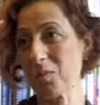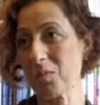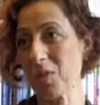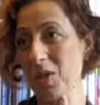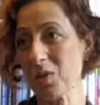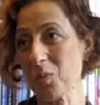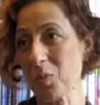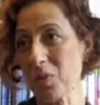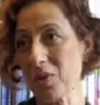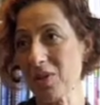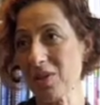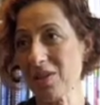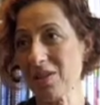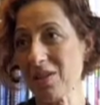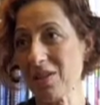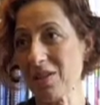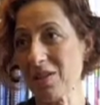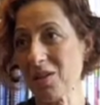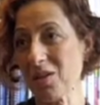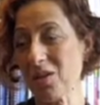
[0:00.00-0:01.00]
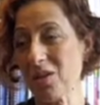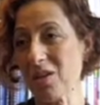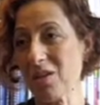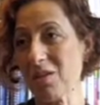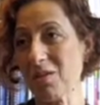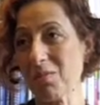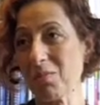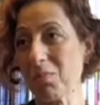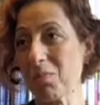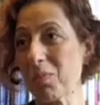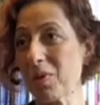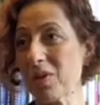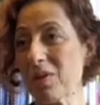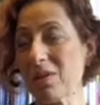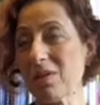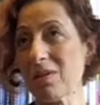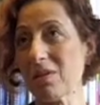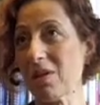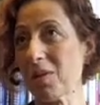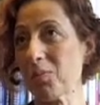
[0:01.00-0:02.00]
mud brick and can
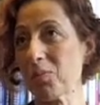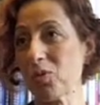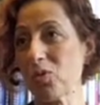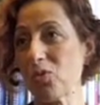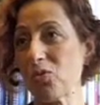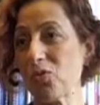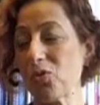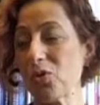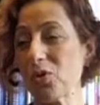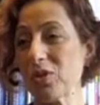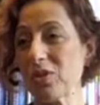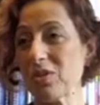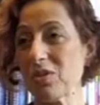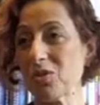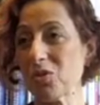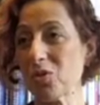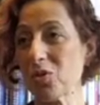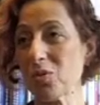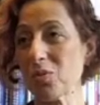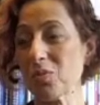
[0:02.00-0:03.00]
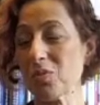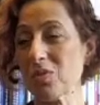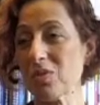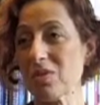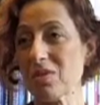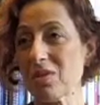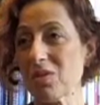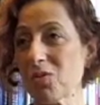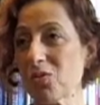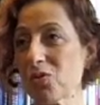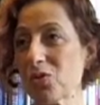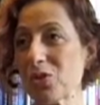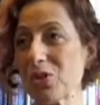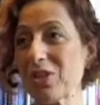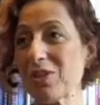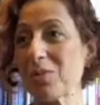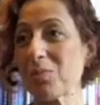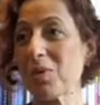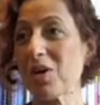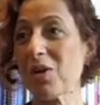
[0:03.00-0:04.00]
build up to 40 rooms and
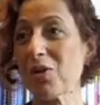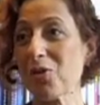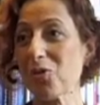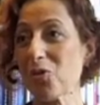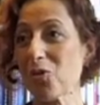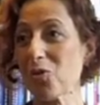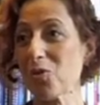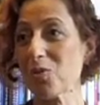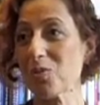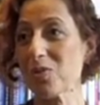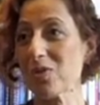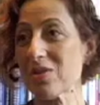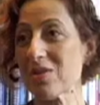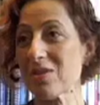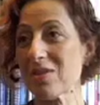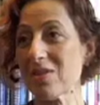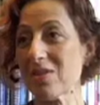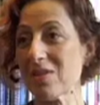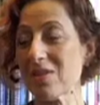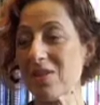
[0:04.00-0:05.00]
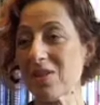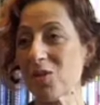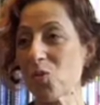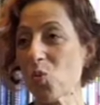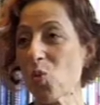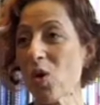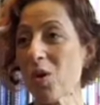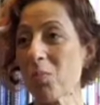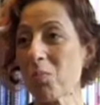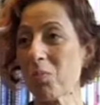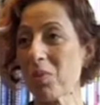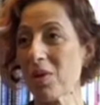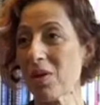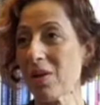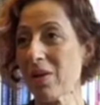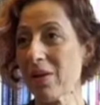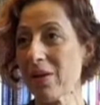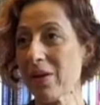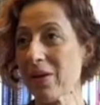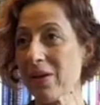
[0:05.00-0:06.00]
40 bathrooms in one
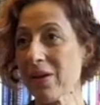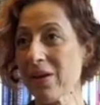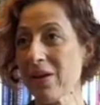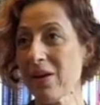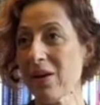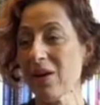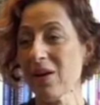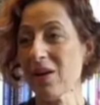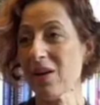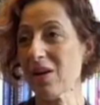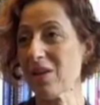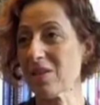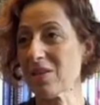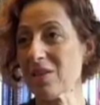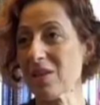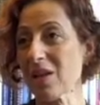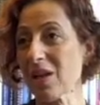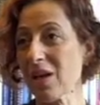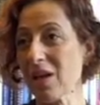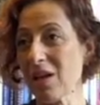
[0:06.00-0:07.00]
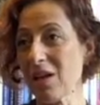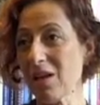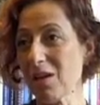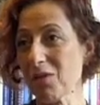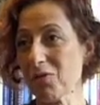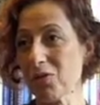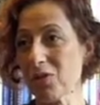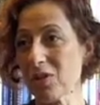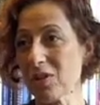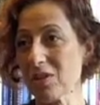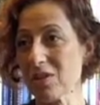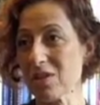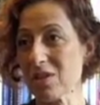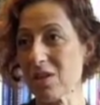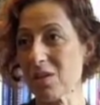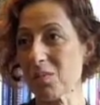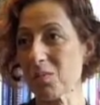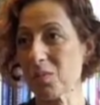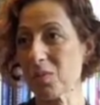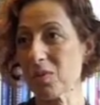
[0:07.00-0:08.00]
building, as in Khayla, for
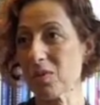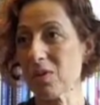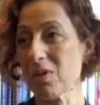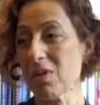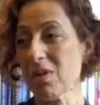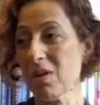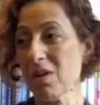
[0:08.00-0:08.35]
example,